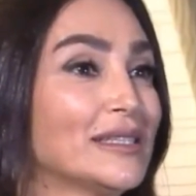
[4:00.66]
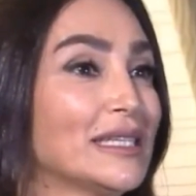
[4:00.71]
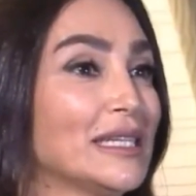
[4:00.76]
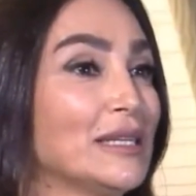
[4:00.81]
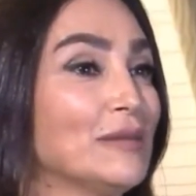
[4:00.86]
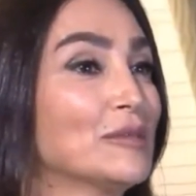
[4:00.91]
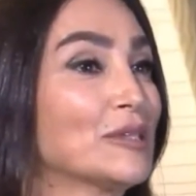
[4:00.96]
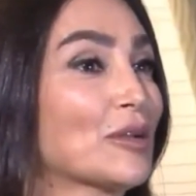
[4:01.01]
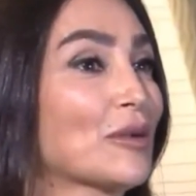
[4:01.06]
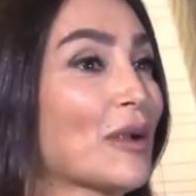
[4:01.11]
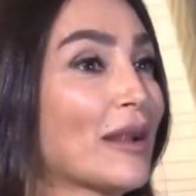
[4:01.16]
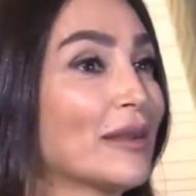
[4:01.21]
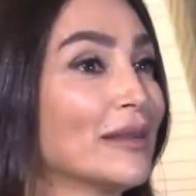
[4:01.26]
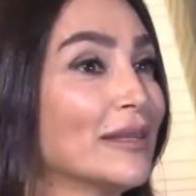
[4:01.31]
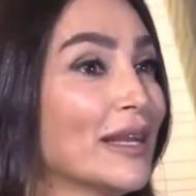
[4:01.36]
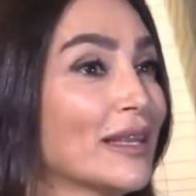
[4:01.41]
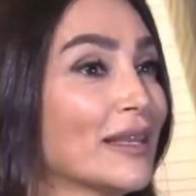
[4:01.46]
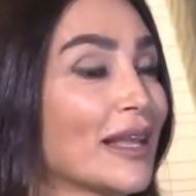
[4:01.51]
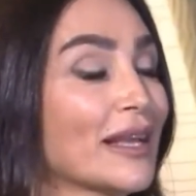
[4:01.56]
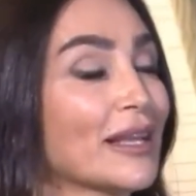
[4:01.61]
seems,
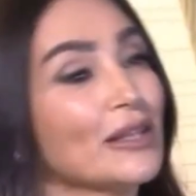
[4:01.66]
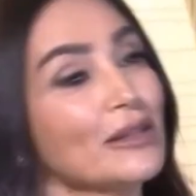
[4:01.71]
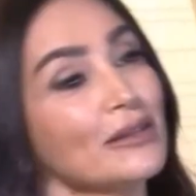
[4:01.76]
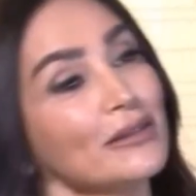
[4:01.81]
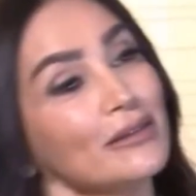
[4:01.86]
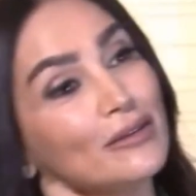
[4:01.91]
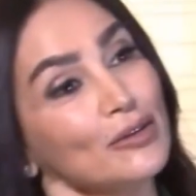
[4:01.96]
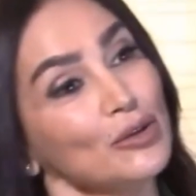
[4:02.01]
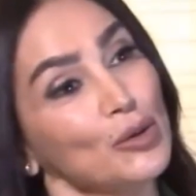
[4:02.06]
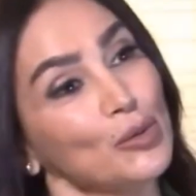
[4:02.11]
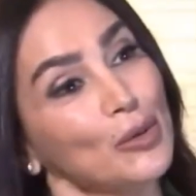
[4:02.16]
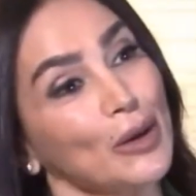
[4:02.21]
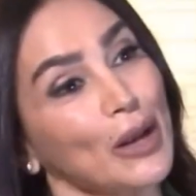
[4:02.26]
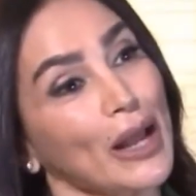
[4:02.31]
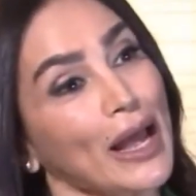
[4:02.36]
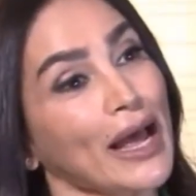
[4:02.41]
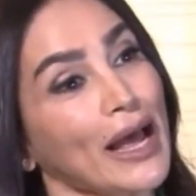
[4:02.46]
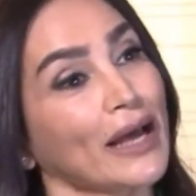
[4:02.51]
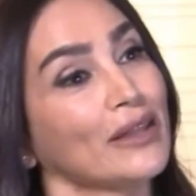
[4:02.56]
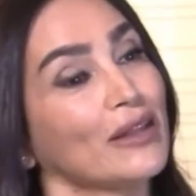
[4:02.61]
Rania, like you were
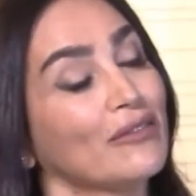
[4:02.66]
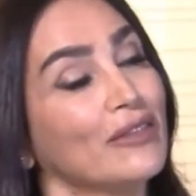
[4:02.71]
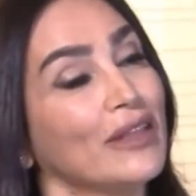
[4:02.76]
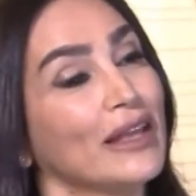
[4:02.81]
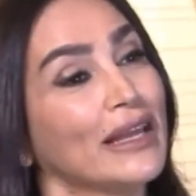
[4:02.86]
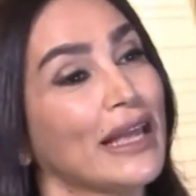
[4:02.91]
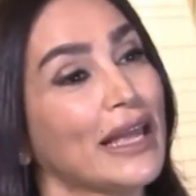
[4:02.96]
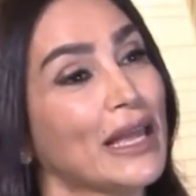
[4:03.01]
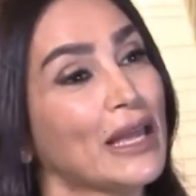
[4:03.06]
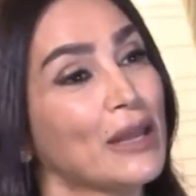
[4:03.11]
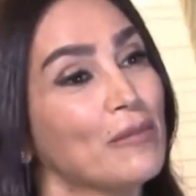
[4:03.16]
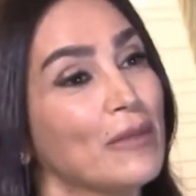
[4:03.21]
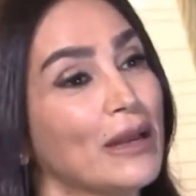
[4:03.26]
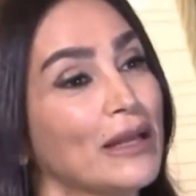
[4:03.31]
ahead of the game.